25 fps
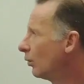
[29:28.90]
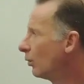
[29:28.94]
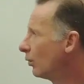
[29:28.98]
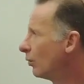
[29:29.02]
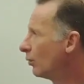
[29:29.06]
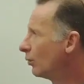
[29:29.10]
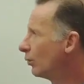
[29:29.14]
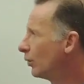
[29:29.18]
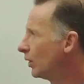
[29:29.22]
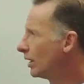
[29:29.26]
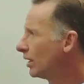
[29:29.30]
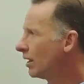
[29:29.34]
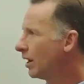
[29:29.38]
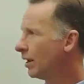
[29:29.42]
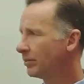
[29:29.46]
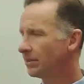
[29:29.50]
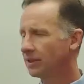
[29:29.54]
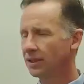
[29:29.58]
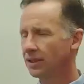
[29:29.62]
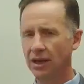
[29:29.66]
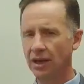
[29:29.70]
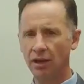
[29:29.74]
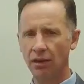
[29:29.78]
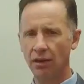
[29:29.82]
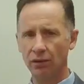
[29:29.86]
we come
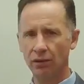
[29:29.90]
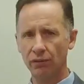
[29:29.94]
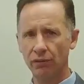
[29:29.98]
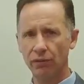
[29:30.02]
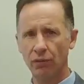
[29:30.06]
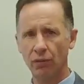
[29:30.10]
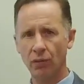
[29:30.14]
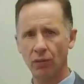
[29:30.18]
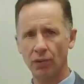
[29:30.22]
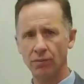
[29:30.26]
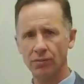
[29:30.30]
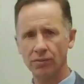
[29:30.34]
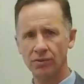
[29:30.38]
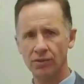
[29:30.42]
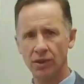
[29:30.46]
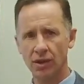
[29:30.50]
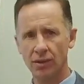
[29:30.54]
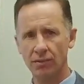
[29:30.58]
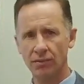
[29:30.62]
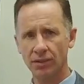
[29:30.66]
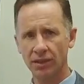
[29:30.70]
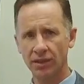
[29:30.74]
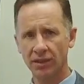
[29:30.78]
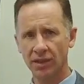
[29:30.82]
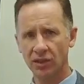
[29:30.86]
together to form
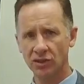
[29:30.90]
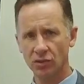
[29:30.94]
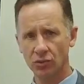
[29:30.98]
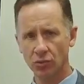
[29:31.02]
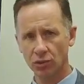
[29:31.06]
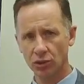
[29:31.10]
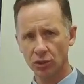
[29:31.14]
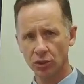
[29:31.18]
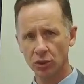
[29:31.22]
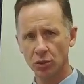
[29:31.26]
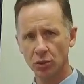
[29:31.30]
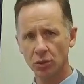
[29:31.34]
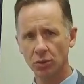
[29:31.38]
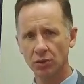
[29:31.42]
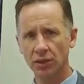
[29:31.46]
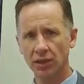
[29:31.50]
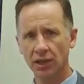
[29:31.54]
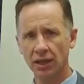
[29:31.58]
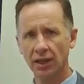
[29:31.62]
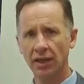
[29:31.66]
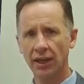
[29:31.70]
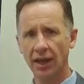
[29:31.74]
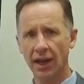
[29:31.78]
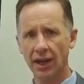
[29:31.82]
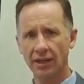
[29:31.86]
something that's really truly
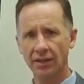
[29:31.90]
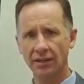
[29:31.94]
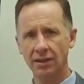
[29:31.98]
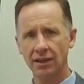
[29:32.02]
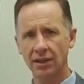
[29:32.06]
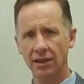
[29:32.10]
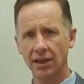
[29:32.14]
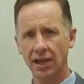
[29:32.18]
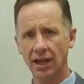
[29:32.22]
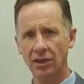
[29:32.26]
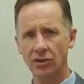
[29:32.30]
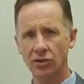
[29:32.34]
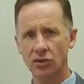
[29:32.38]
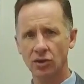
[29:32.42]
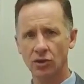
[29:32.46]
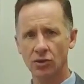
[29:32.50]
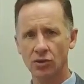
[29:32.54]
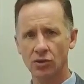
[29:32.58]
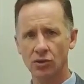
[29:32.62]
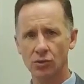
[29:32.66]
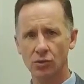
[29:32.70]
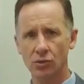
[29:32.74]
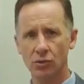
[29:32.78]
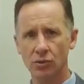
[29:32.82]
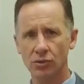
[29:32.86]
connected, and that's our
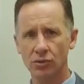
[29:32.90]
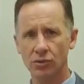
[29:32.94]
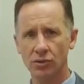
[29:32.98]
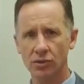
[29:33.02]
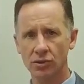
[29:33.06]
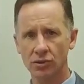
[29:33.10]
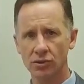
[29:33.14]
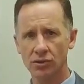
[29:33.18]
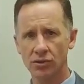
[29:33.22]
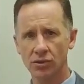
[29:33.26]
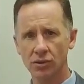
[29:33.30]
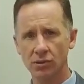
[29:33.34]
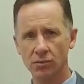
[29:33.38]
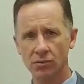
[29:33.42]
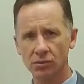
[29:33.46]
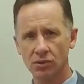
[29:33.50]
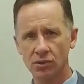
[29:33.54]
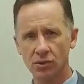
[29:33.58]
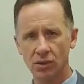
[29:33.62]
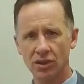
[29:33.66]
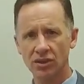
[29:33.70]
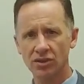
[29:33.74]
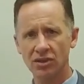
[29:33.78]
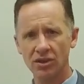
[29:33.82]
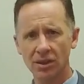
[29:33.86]
school system.
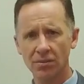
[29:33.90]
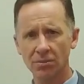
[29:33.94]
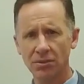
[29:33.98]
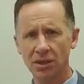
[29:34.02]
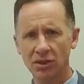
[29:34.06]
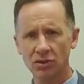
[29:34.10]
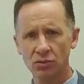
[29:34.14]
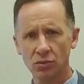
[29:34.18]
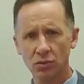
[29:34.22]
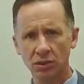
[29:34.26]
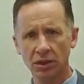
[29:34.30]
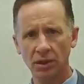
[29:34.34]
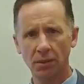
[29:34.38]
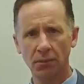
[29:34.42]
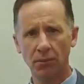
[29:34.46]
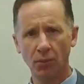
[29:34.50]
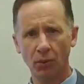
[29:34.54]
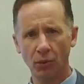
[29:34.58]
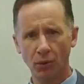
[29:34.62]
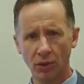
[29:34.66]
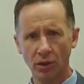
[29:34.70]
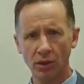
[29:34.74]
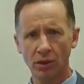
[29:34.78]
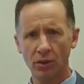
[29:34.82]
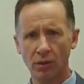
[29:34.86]
So that's something that's really
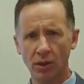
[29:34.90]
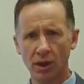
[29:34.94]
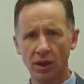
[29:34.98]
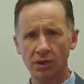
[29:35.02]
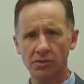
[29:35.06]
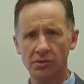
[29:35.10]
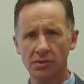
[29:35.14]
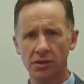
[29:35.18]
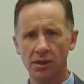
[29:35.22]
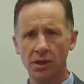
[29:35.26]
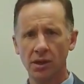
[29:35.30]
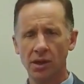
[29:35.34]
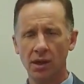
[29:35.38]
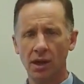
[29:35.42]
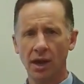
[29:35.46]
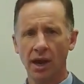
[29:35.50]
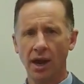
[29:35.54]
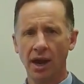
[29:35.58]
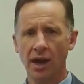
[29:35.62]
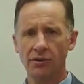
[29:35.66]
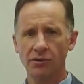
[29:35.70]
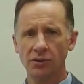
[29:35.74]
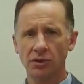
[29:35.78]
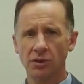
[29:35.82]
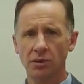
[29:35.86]
important to us
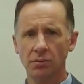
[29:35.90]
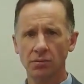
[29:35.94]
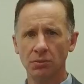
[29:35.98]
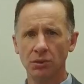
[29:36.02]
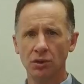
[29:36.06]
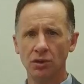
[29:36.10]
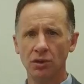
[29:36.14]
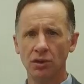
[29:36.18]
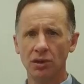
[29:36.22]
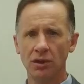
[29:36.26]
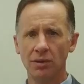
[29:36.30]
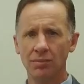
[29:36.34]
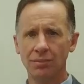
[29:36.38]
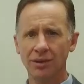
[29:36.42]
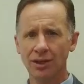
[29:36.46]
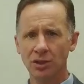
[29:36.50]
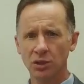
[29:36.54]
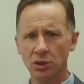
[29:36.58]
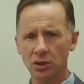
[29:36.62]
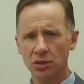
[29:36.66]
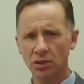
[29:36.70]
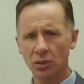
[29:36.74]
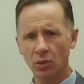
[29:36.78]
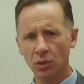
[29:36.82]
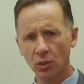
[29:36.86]
as a community, to make
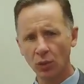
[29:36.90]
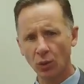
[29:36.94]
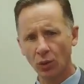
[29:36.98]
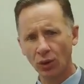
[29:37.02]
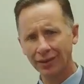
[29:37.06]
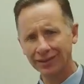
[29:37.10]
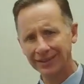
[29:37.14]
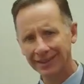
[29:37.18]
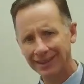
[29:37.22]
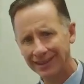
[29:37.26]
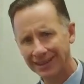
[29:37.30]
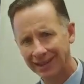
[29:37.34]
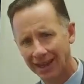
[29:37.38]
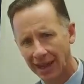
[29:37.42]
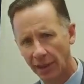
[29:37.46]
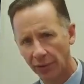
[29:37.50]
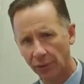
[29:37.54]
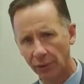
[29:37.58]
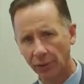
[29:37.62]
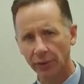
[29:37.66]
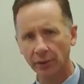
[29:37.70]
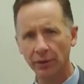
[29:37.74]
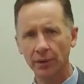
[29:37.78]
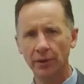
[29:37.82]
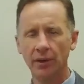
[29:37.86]
sure that we work
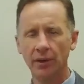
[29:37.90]
together